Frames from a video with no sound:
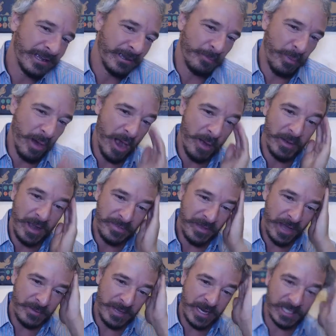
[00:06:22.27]
of barber. I
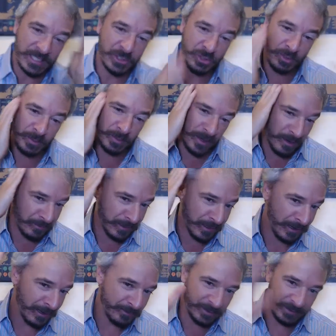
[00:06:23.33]
thought about actually trimming my own
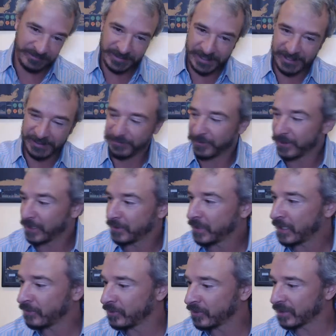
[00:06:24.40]
hair, but forget
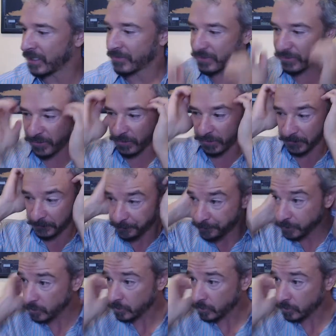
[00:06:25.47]
about it. We'll just have some fun with it.